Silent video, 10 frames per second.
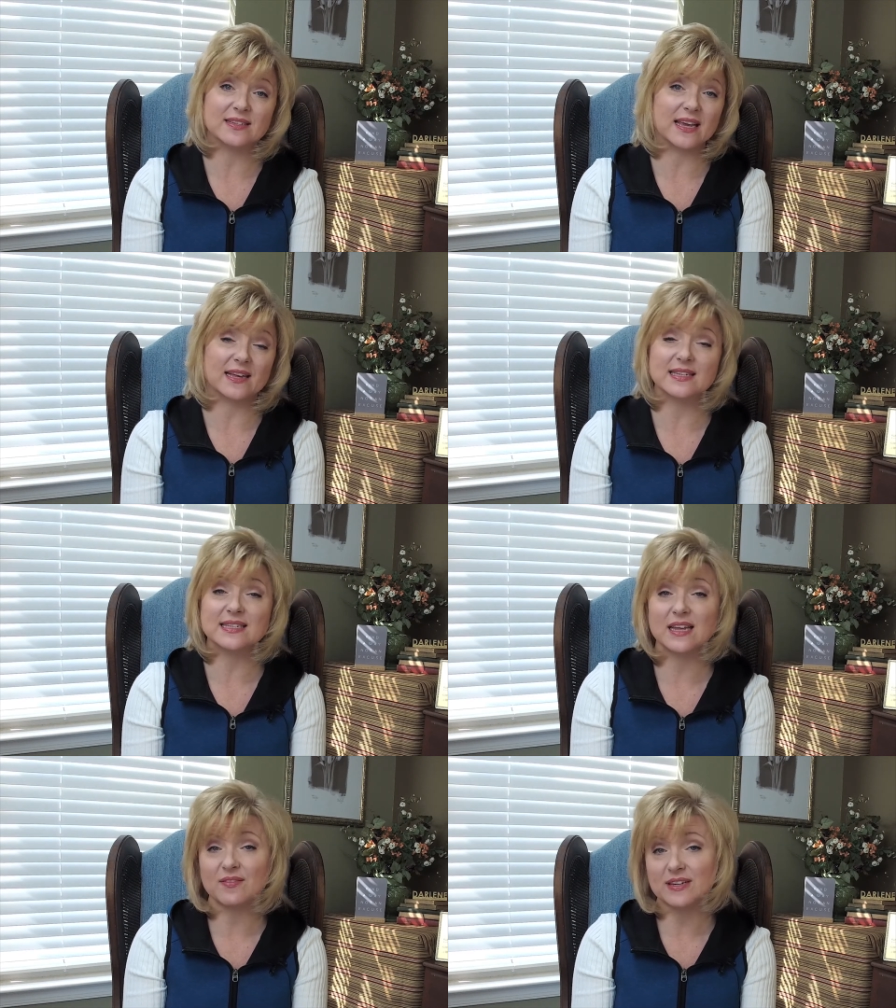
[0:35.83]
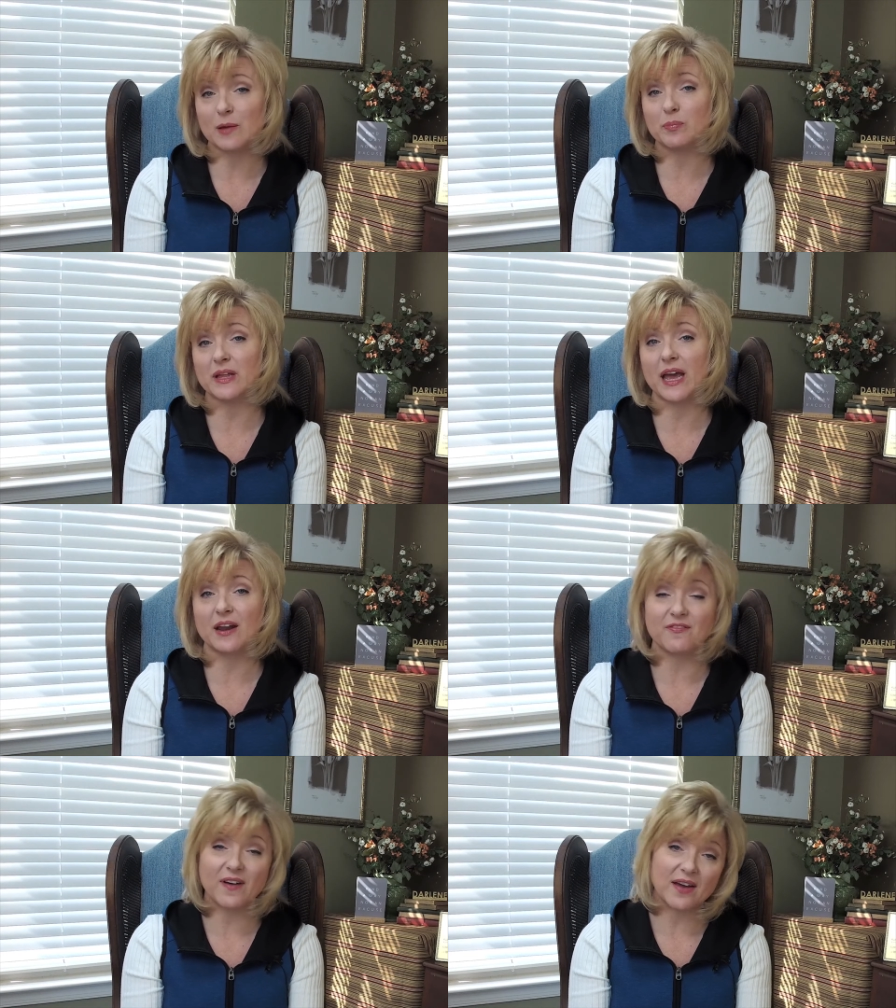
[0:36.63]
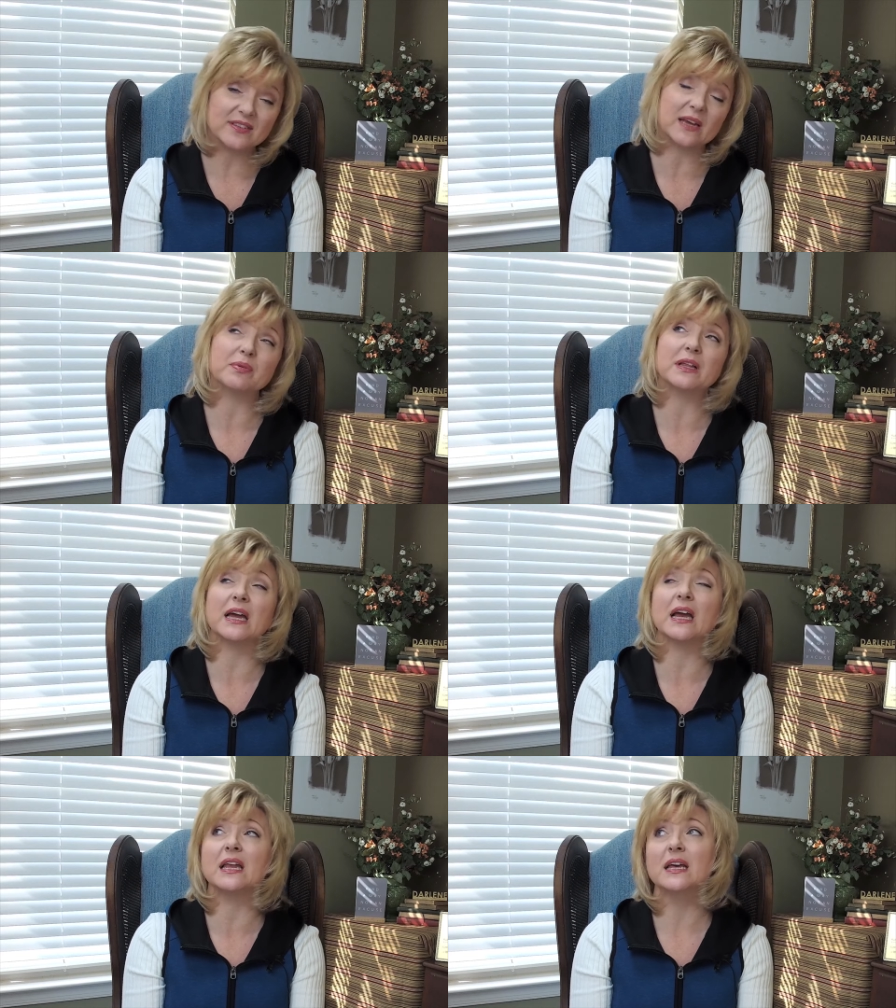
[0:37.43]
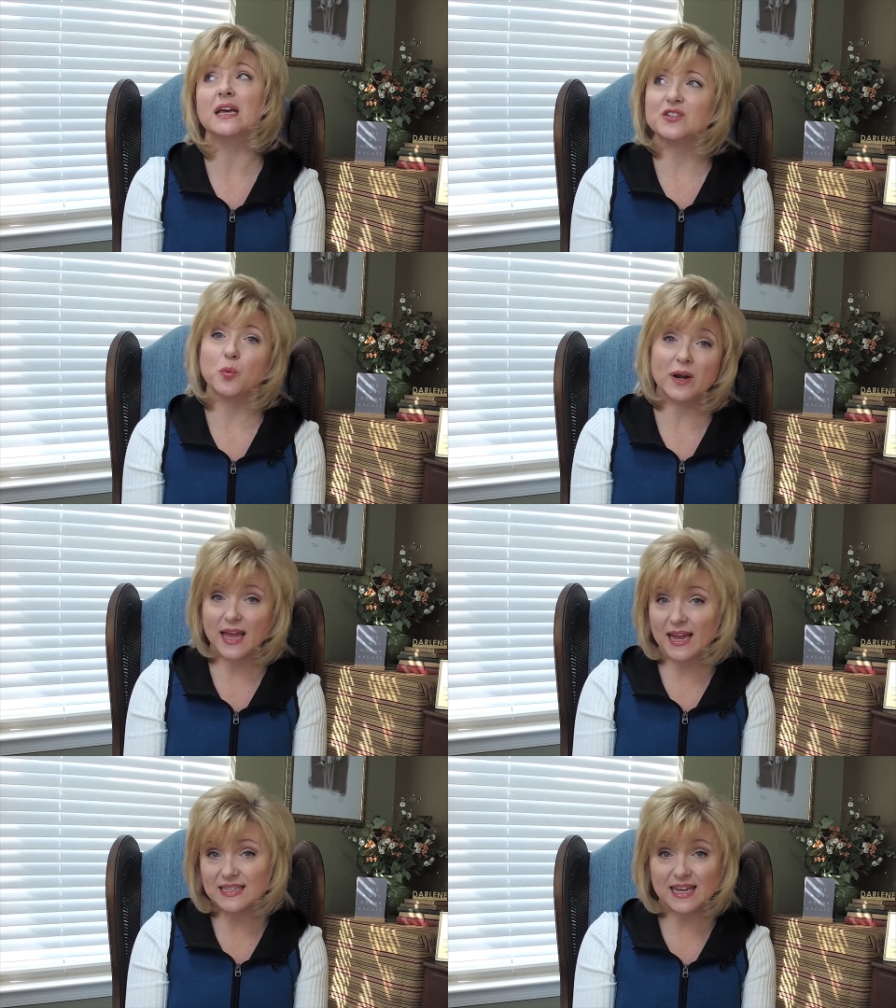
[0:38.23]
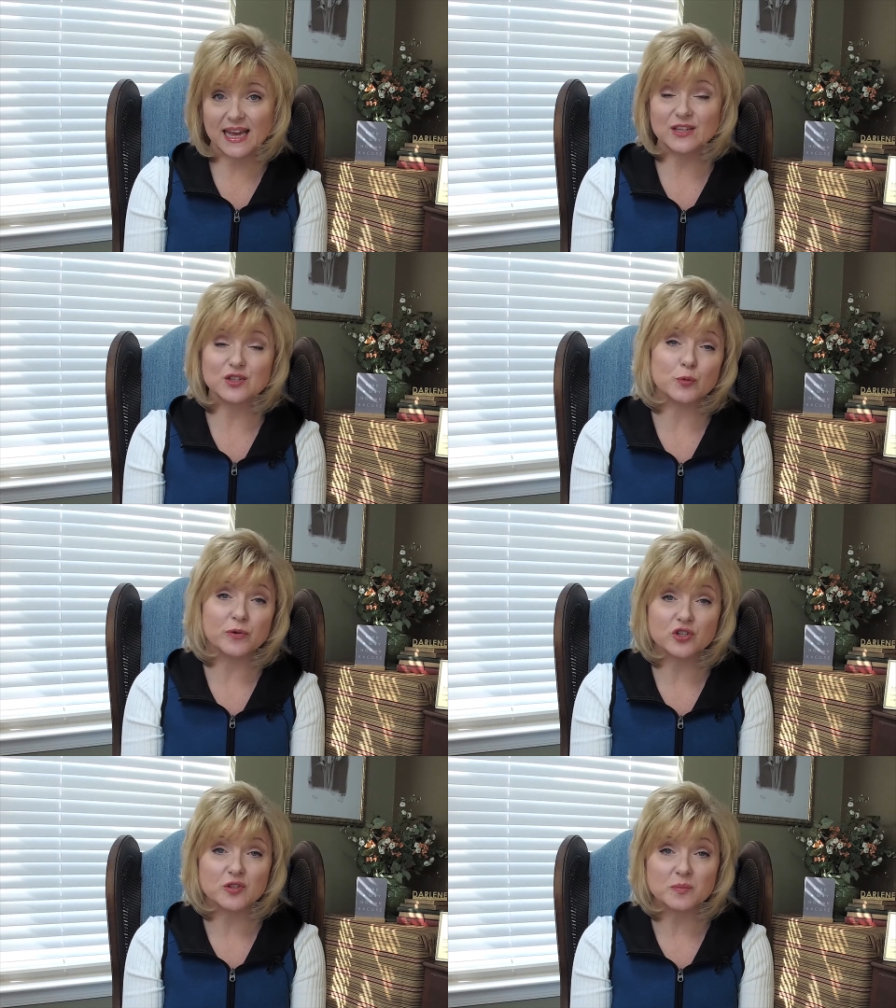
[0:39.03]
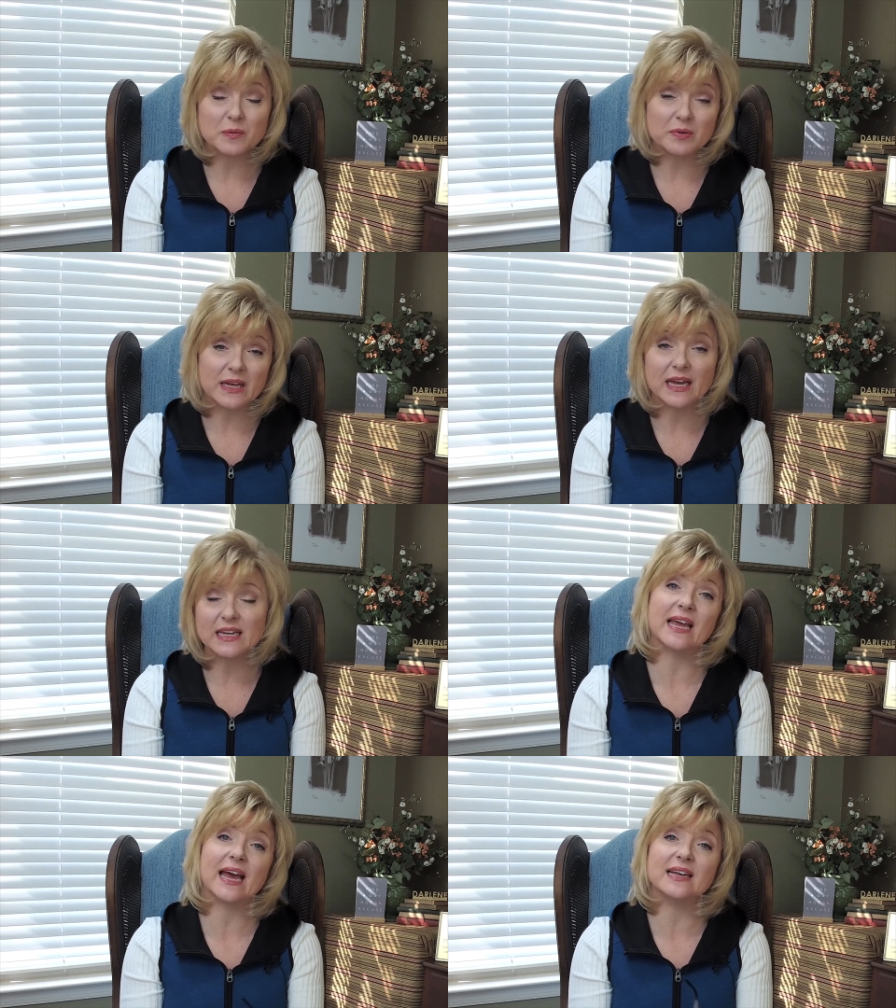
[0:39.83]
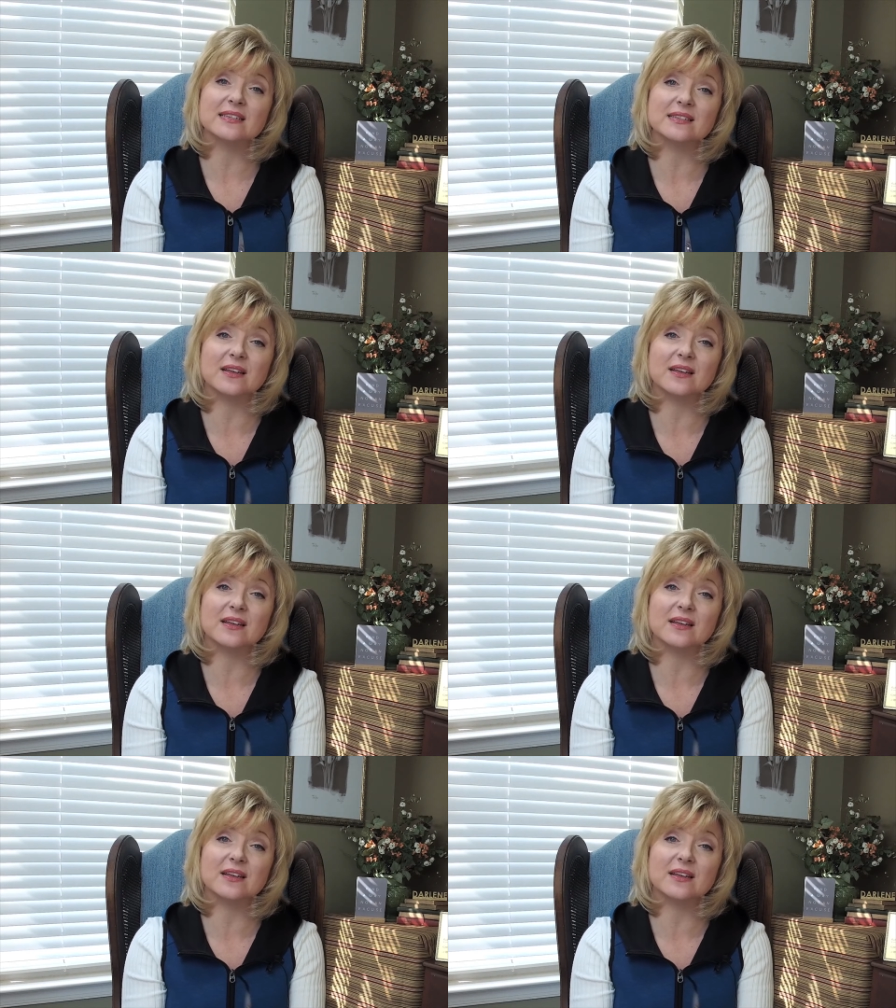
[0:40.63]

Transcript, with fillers: He has a seven-day plan, a five-day plan, a twenty-eight day Super Juice Me plan. He has